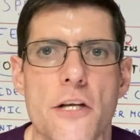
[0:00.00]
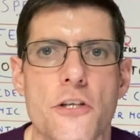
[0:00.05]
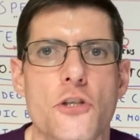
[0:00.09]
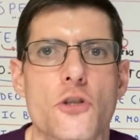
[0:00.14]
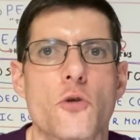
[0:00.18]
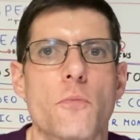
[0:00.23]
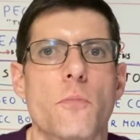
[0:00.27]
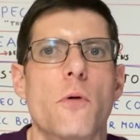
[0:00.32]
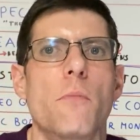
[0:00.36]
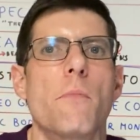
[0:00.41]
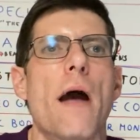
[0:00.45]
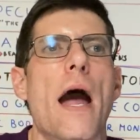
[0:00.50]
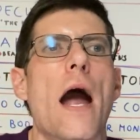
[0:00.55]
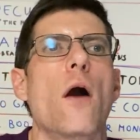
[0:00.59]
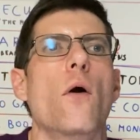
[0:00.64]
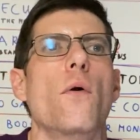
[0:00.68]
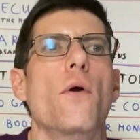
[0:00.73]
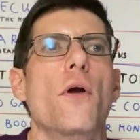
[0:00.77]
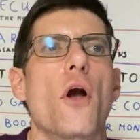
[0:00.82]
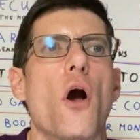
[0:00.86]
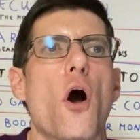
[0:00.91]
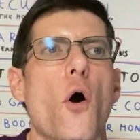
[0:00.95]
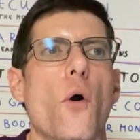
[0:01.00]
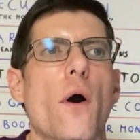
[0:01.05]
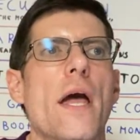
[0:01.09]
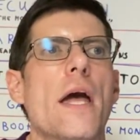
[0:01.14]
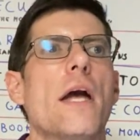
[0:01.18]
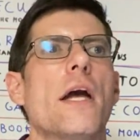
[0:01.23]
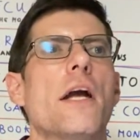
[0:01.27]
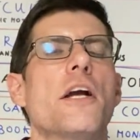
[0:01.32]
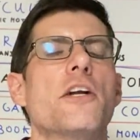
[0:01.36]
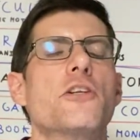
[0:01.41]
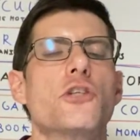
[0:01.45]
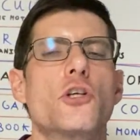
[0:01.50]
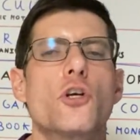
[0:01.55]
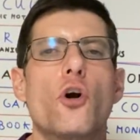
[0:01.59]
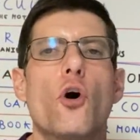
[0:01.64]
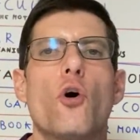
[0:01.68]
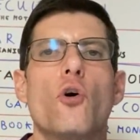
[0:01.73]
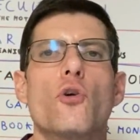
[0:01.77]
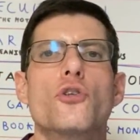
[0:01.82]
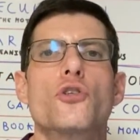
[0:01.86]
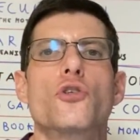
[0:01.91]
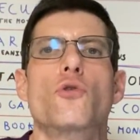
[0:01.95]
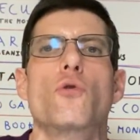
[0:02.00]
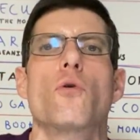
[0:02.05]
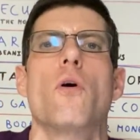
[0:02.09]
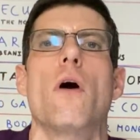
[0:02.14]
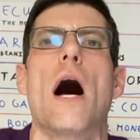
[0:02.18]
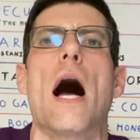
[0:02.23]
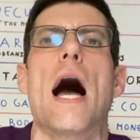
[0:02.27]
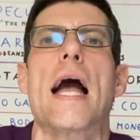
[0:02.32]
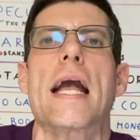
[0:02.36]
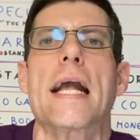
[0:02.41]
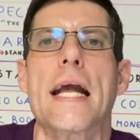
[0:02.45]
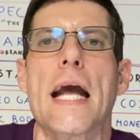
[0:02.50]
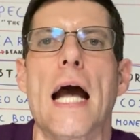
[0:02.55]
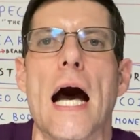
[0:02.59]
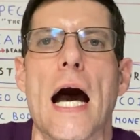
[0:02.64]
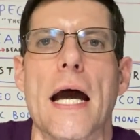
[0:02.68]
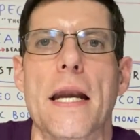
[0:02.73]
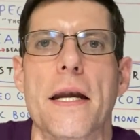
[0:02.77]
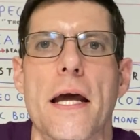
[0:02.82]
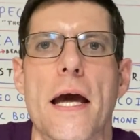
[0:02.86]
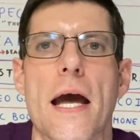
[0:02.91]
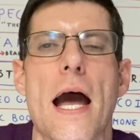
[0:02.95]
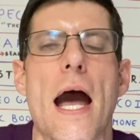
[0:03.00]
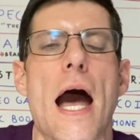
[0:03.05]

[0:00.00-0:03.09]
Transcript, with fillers: It's Super Mario, it's a cultural icon.